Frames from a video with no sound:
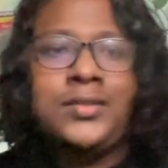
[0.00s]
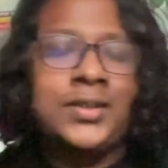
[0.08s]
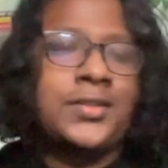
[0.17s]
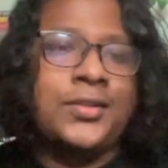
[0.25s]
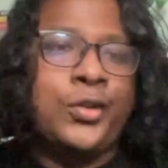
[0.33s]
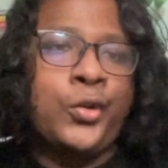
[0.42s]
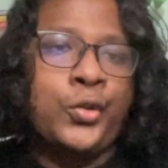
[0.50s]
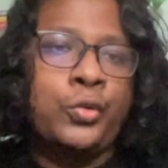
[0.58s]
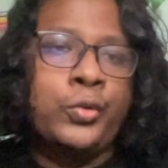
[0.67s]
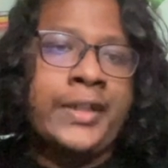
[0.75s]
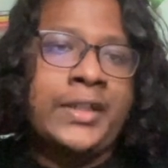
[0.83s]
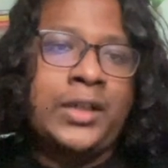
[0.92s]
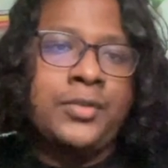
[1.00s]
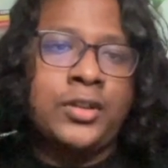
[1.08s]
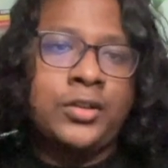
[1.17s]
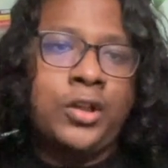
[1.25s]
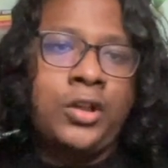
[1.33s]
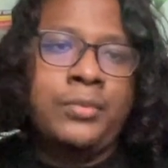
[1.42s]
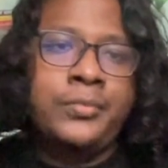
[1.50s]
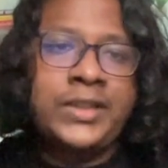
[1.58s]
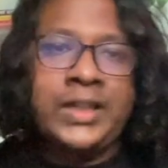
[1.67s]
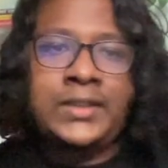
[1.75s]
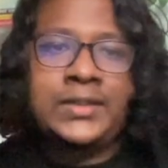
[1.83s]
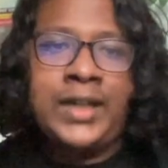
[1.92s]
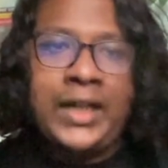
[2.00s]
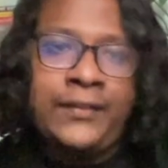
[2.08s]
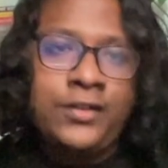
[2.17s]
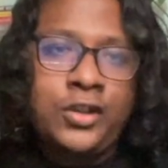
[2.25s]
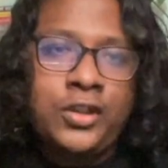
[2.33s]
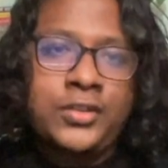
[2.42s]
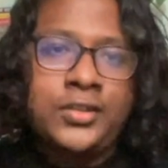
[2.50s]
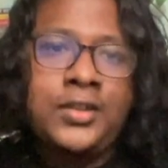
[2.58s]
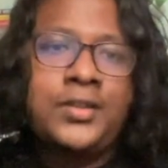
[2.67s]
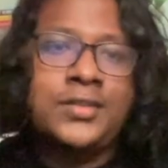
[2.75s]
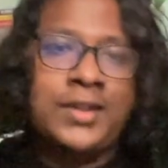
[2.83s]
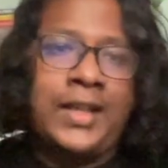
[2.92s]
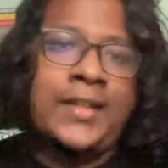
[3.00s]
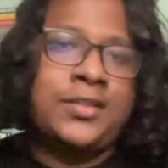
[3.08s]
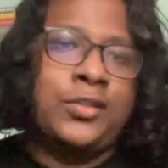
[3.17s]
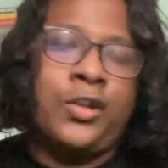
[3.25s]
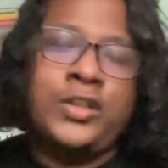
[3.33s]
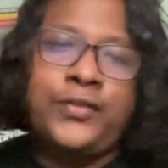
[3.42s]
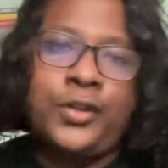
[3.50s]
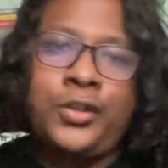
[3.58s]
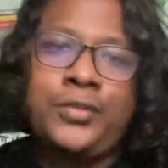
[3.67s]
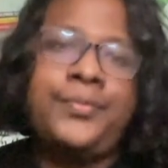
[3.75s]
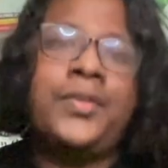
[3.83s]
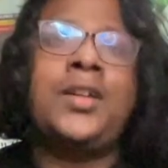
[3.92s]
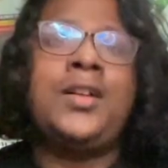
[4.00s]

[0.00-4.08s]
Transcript: just go to github.com slash ariflogs slash logsfolio.